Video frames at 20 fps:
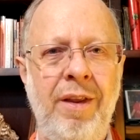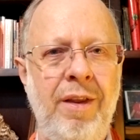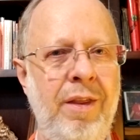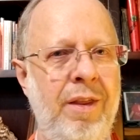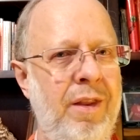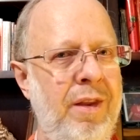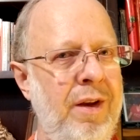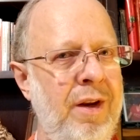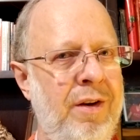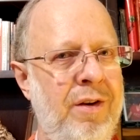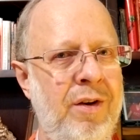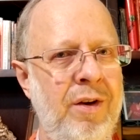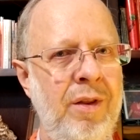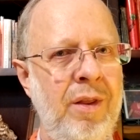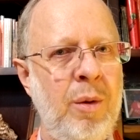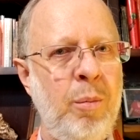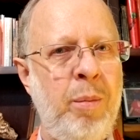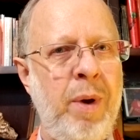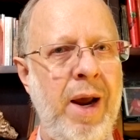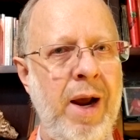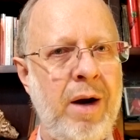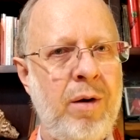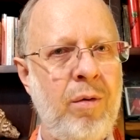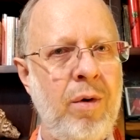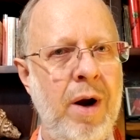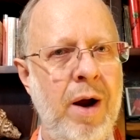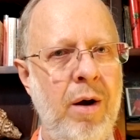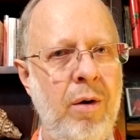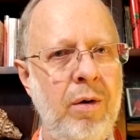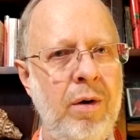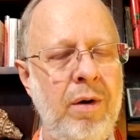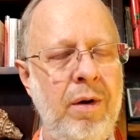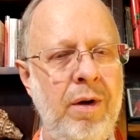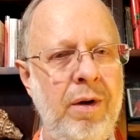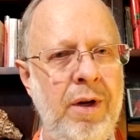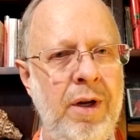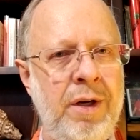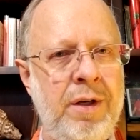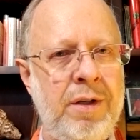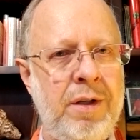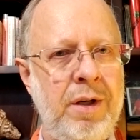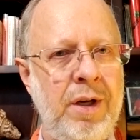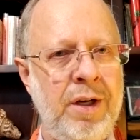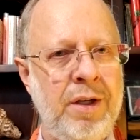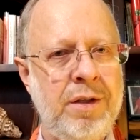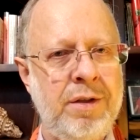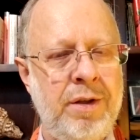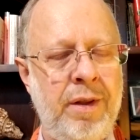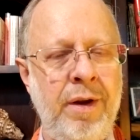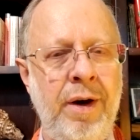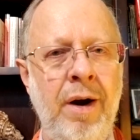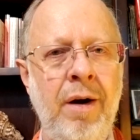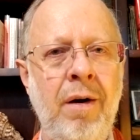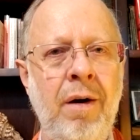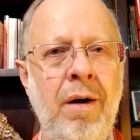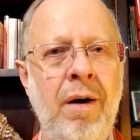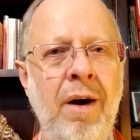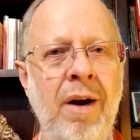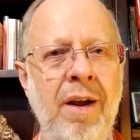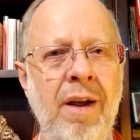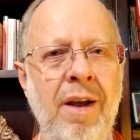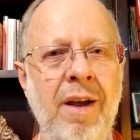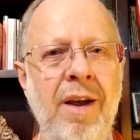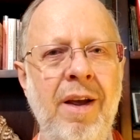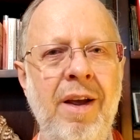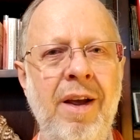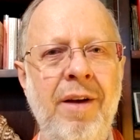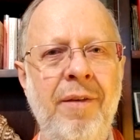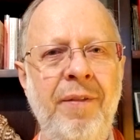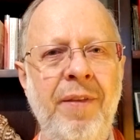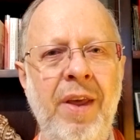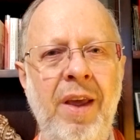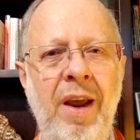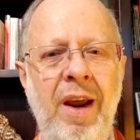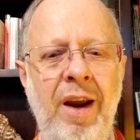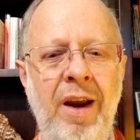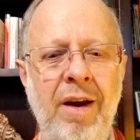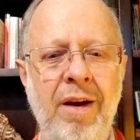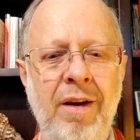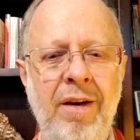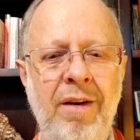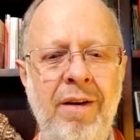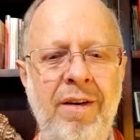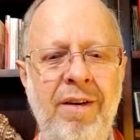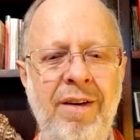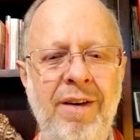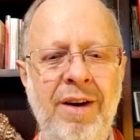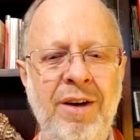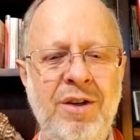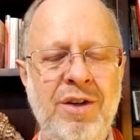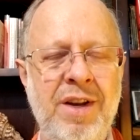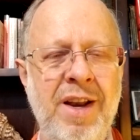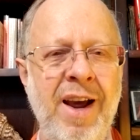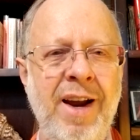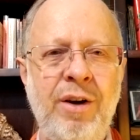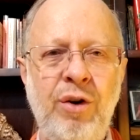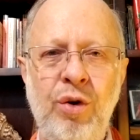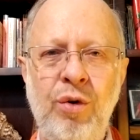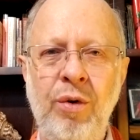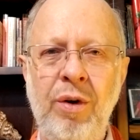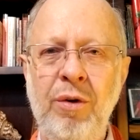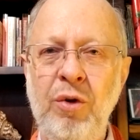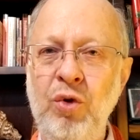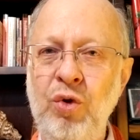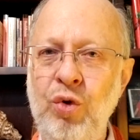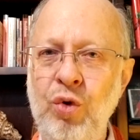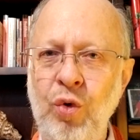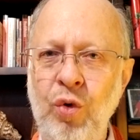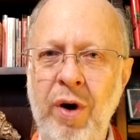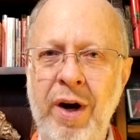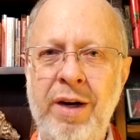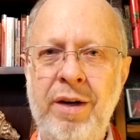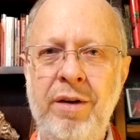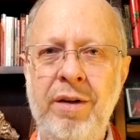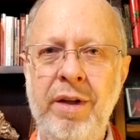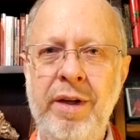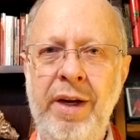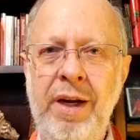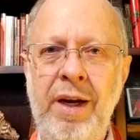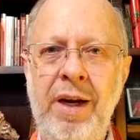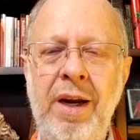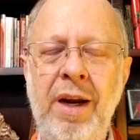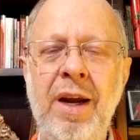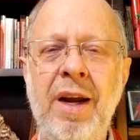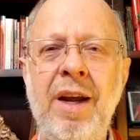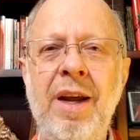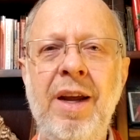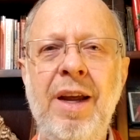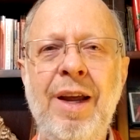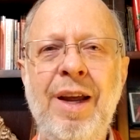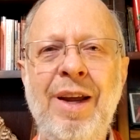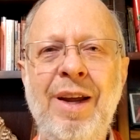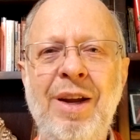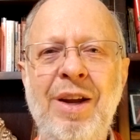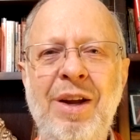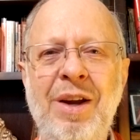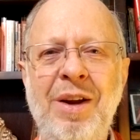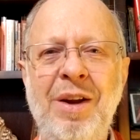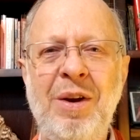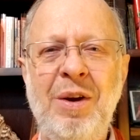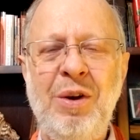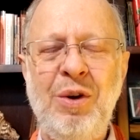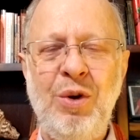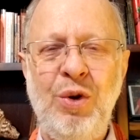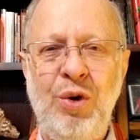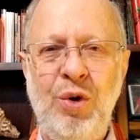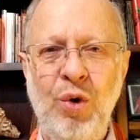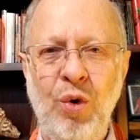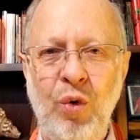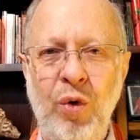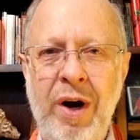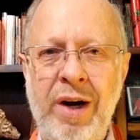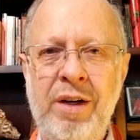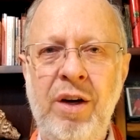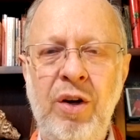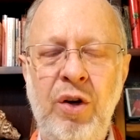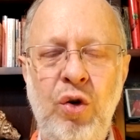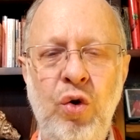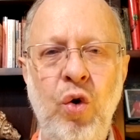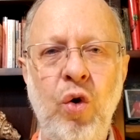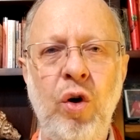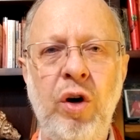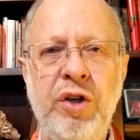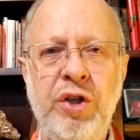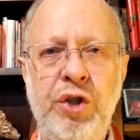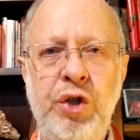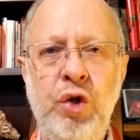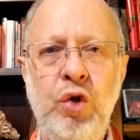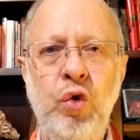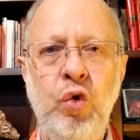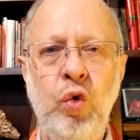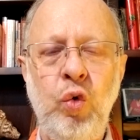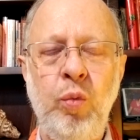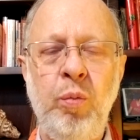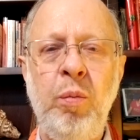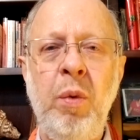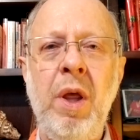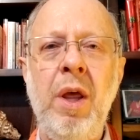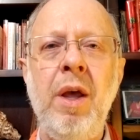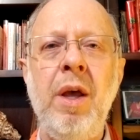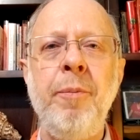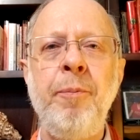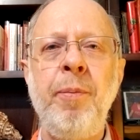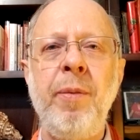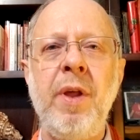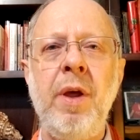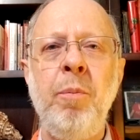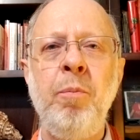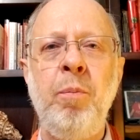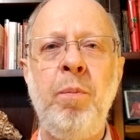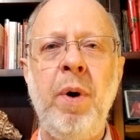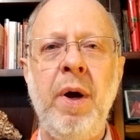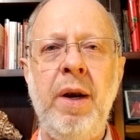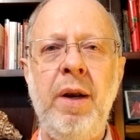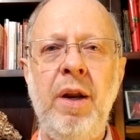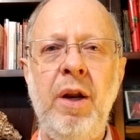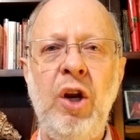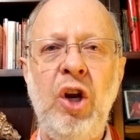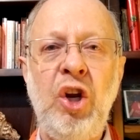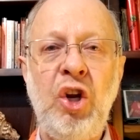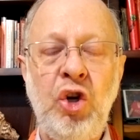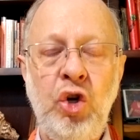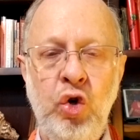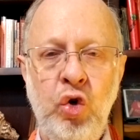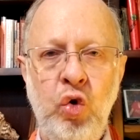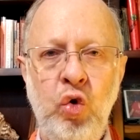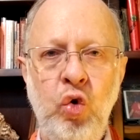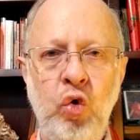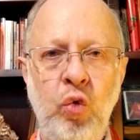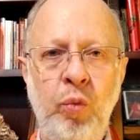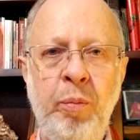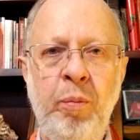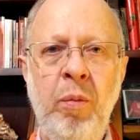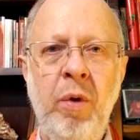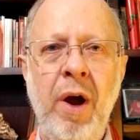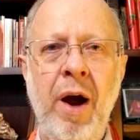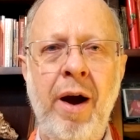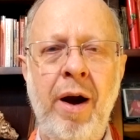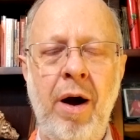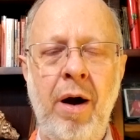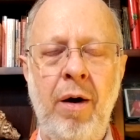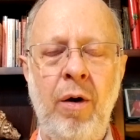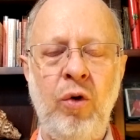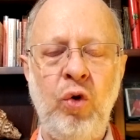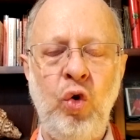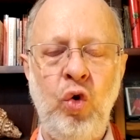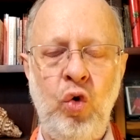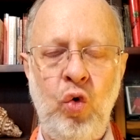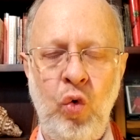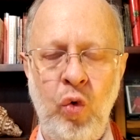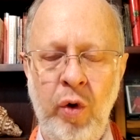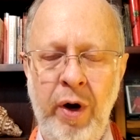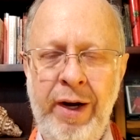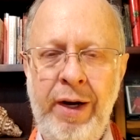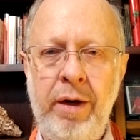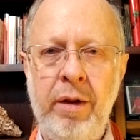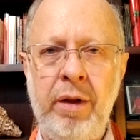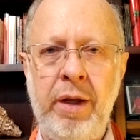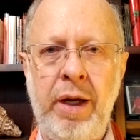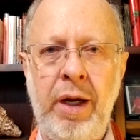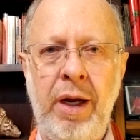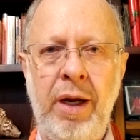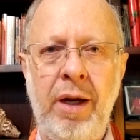It's in the background. It's there, and it's not directly directed towards you, but you are greatly